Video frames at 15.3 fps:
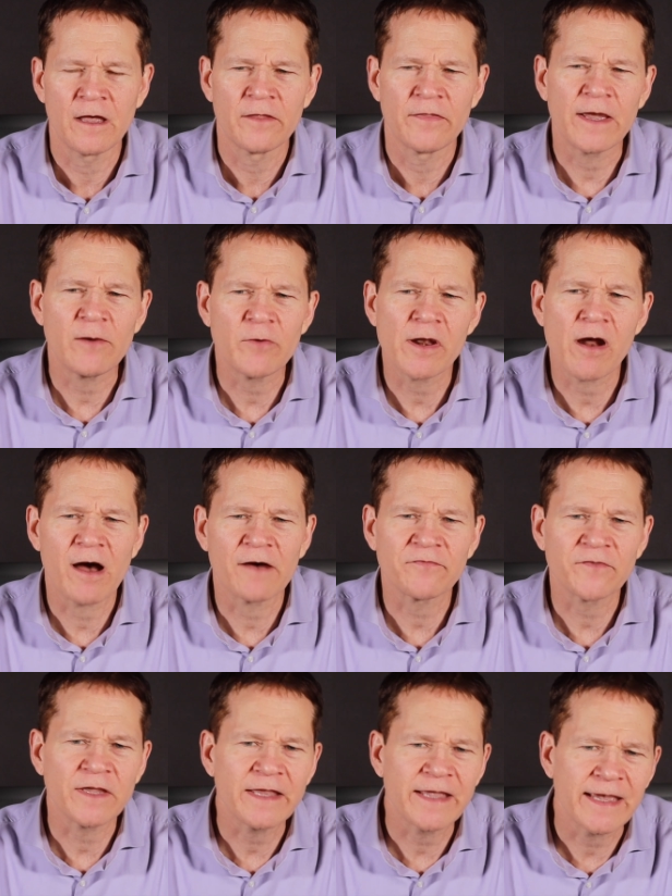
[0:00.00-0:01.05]
They would
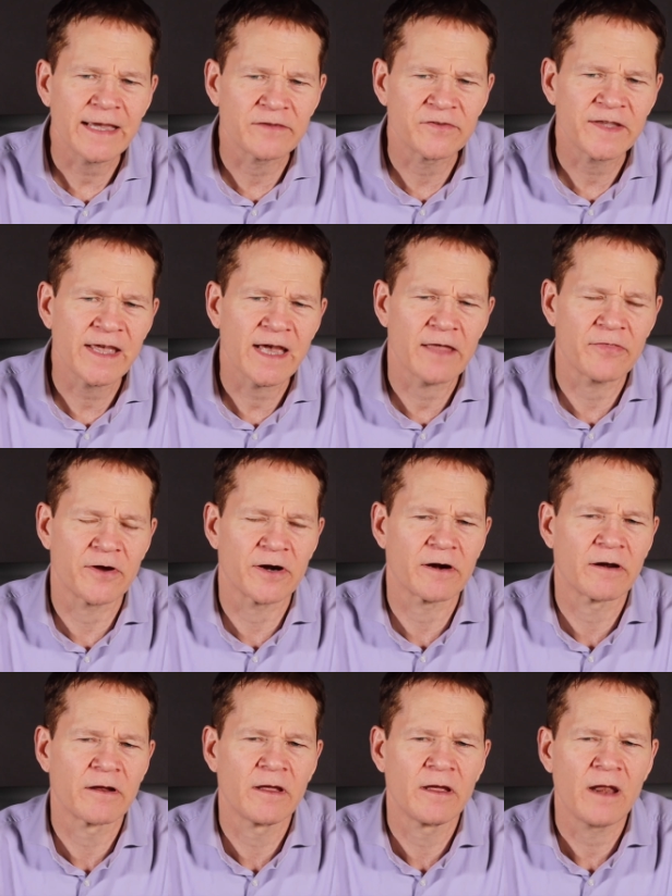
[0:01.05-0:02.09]
often get together